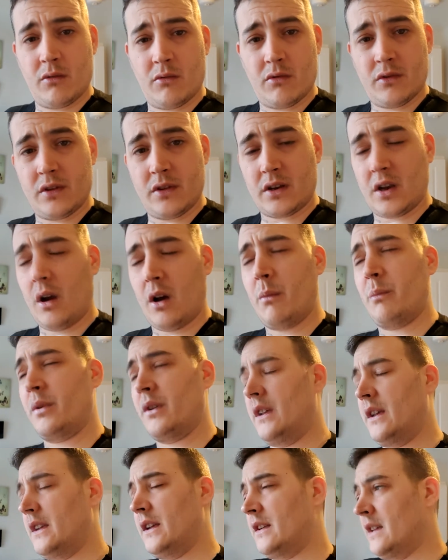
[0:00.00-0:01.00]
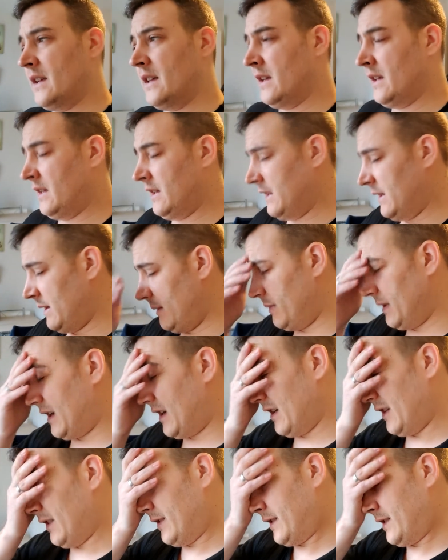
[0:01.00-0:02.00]
owner of the company,
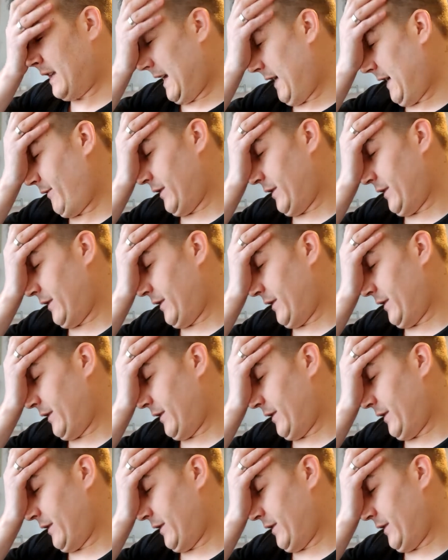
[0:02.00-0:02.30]
because